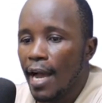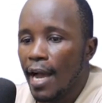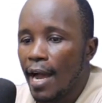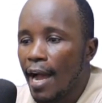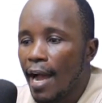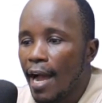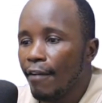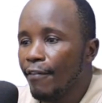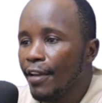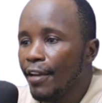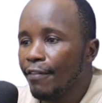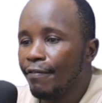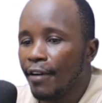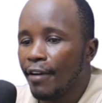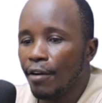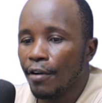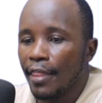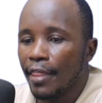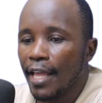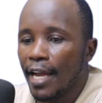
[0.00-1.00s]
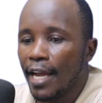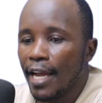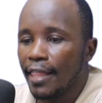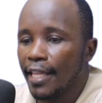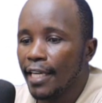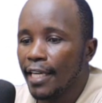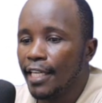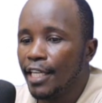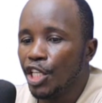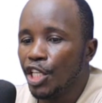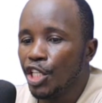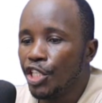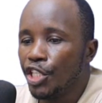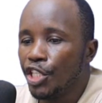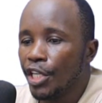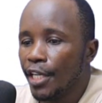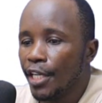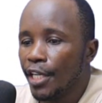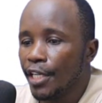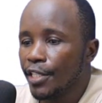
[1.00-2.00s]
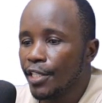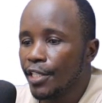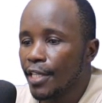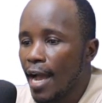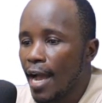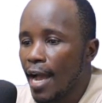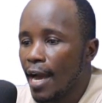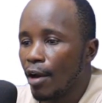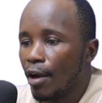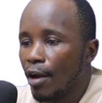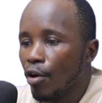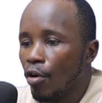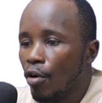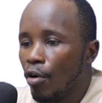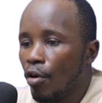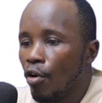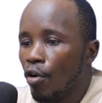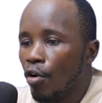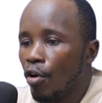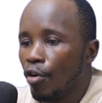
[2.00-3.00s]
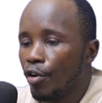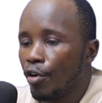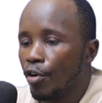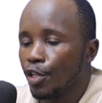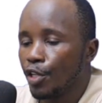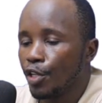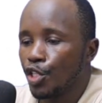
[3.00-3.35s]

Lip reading: having found that the DJs are all